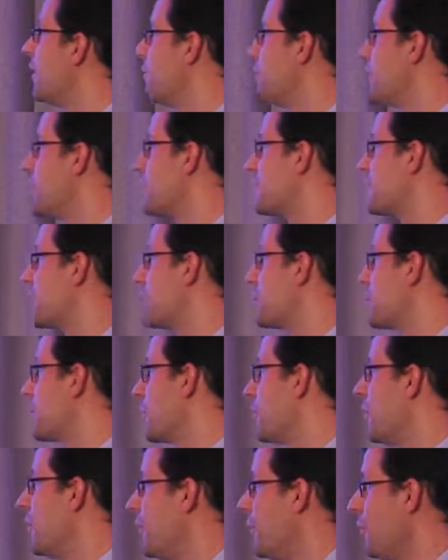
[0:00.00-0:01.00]
Very
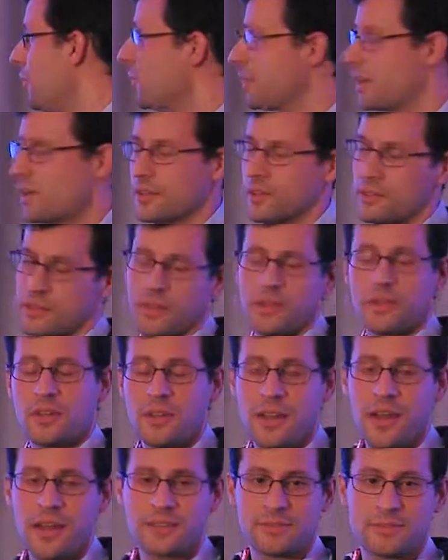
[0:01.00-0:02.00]
simple. Or and the
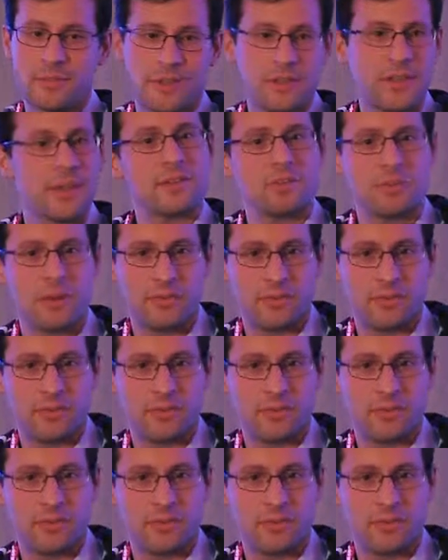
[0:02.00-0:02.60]
last one, that's my